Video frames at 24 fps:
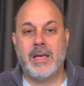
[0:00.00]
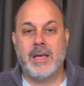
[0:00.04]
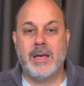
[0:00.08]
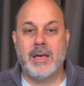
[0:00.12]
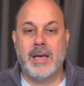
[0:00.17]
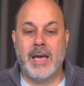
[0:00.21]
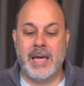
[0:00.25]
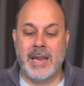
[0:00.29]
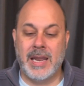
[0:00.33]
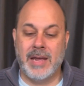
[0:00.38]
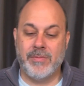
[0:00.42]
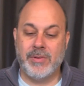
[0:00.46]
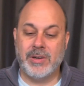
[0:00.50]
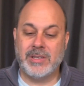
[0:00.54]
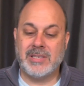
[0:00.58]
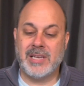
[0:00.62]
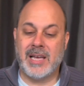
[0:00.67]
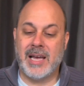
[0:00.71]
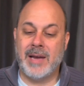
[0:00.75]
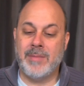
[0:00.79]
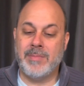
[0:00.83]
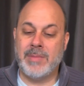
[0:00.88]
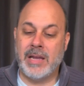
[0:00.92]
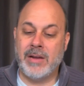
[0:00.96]
And every
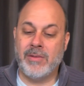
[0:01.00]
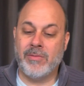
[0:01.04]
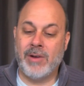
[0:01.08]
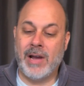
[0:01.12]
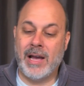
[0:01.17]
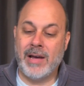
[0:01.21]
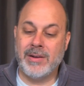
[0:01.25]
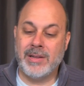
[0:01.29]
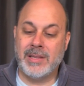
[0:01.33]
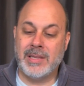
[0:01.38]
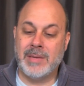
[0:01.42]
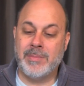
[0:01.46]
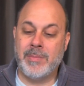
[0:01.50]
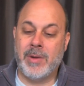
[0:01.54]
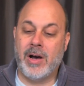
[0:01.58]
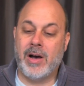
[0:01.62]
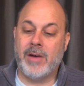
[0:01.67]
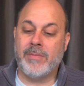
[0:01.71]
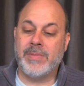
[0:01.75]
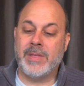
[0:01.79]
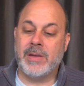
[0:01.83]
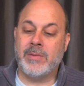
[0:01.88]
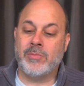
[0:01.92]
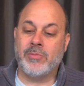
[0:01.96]
time they rounded them
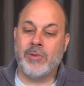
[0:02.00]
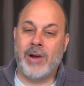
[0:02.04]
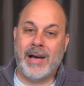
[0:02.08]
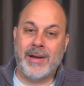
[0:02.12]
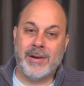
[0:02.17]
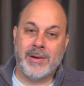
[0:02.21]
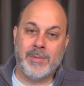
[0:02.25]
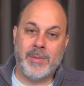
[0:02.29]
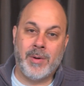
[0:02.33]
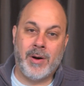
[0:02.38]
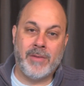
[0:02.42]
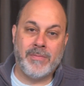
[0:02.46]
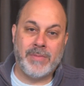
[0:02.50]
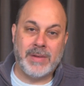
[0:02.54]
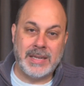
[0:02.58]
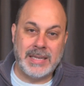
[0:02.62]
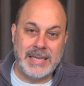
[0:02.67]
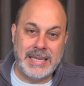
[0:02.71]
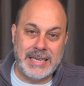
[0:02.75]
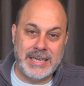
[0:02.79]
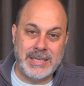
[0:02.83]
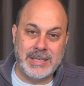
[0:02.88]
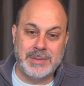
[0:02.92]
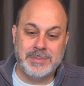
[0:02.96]
off, they round them off a
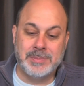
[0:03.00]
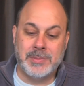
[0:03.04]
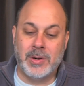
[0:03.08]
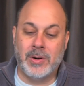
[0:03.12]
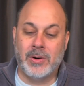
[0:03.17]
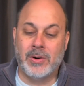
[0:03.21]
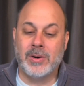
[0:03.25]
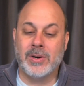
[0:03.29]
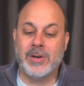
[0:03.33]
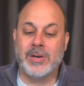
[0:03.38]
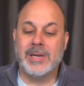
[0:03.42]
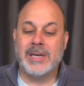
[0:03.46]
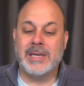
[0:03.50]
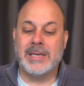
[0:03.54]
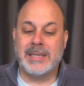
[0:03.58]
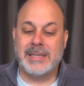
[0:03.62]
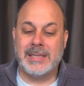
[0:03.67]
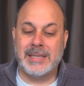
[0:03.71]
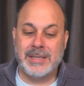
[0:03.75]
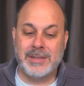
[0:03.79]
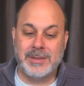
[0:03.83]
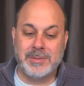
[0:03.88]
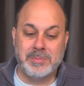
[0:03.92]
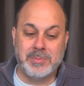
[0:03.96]
little more and a
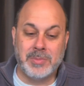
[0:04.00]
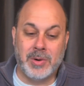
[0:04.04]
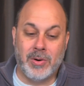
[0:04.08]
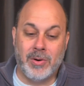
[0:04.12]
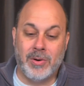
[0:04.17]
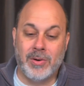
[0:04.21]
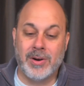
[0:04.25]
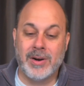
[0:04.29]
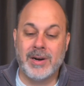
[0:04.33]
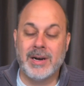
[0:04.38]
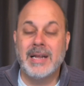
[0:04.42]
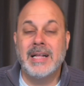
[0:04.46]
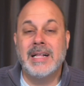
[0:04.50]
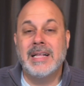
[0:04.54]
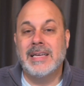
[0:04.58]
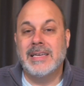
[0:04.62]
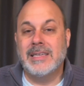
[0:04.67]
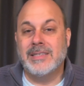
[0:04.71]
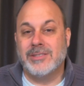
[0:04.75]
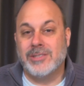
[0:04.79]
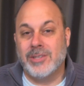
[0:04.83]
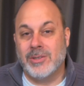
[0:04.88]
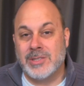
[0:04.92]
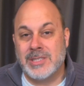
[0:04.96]
little more.
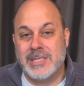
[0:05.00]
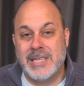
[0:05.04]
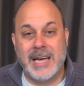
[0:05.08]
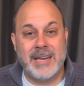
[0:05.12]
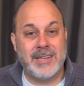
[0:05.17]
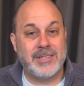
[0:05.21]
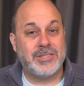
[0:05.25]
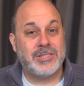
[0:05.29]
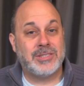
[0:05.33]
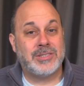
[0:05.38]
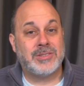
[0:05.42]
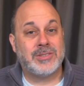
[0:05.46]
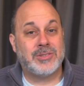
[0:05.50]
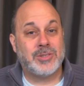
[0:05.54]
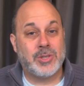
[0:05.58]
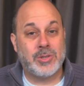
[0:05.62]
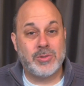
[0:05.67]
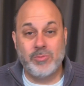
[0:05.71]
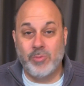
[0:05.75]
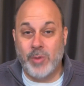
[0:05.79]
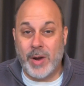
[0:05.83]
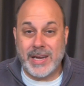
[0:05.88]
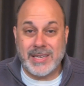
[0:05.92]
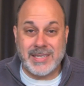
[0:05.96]
And so it's not
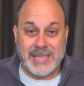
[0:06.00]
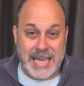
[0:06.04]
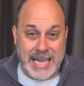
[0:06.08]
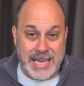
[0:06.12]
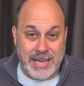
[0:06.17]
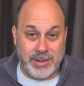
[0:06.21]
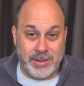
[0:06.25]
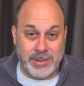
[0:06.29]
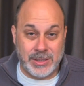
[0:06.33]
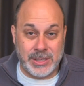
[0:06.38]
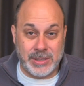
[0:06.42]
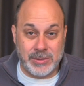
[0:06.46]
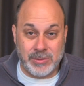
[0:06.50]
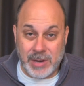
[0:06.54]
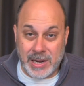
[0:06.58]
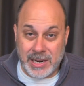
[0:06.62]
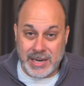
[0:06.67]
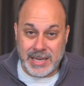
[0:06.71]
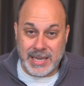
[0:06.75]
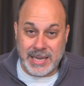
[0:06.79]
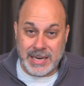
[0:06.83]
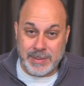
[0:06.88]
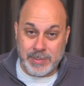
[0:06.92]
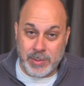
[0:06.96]
a rectangle they're
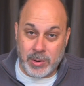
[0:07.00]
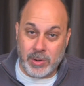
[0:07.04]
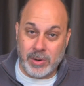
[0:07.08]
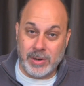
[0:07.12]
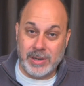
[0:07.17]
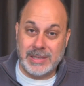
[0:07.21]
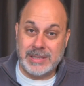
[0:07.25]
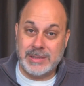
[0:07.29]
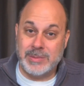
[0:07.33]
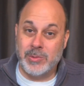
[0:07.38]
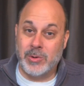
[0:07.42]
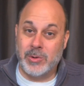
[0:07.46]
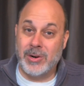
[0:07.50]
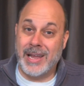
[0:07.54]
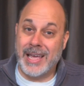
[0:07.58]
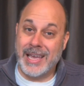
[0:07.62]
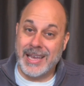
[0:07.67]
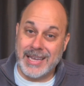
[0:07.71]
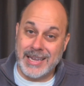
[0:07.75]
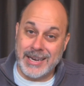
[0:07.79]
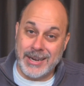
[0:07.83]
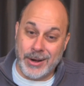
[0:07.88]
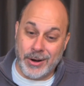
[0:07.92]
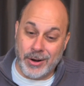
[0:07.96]
running anymore. It's more
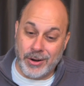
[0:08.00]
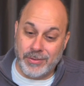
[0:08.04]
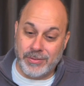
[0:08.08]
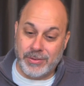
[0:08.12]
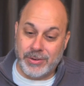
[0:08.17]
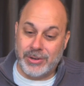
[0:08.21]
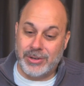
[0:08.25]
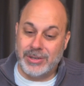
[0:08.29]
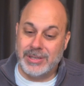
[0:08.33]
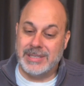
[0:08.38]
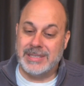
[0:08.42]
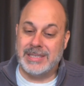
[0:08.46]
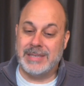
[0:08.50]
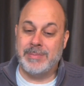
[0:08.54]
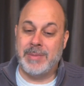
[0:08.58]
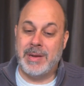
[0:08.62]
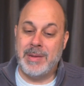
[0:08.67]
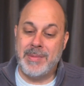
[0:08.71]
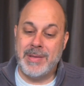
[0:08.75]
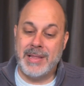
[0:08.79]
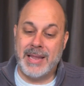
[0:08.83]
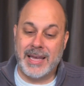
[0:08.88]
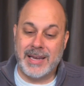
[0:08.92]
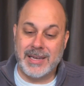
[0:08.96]
like an oval and then
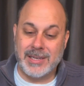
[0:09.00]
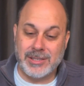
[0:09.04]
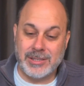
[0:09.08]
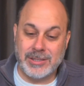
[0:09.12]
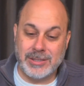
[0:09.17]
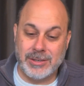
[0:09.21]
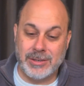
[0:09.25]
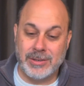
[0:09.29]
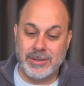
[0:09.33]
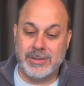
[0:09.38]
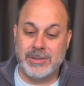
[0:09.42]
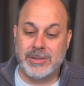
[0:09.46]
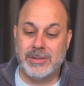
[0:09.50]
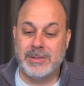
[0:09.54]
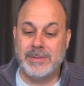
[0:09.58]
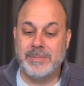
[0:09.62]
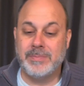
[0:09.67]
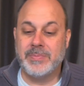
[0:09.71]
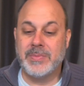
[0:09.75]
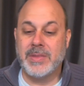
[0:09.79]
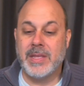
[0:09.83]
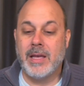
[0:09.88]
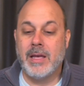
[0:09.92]
maybe like a circle.